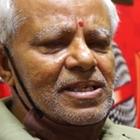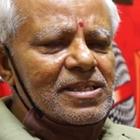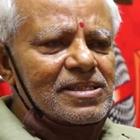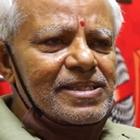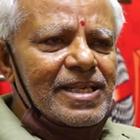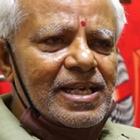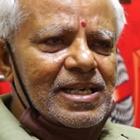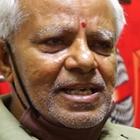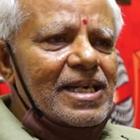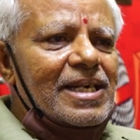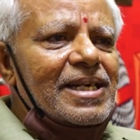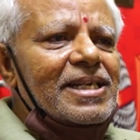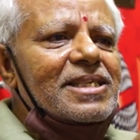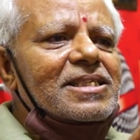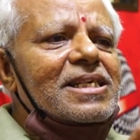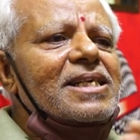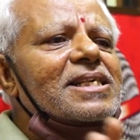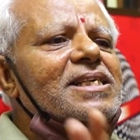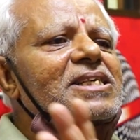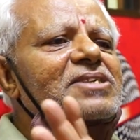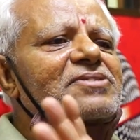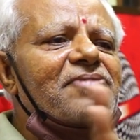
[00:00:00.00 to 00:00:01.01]
Their
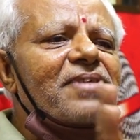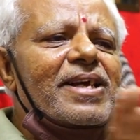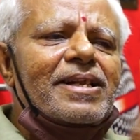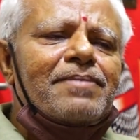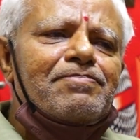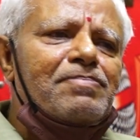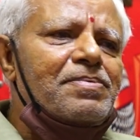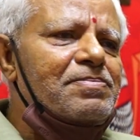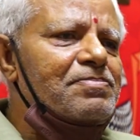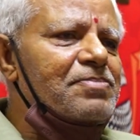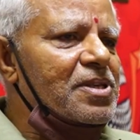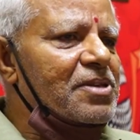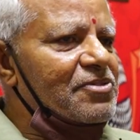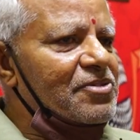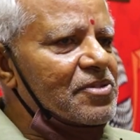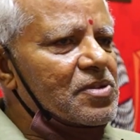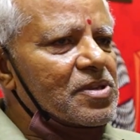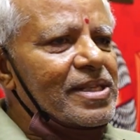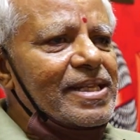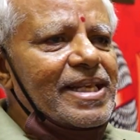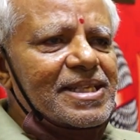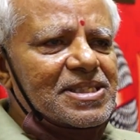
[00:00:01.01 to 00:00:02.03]
condition is very
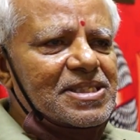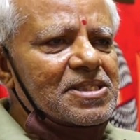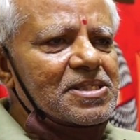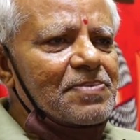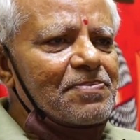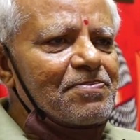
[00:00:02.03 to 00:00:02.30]
less.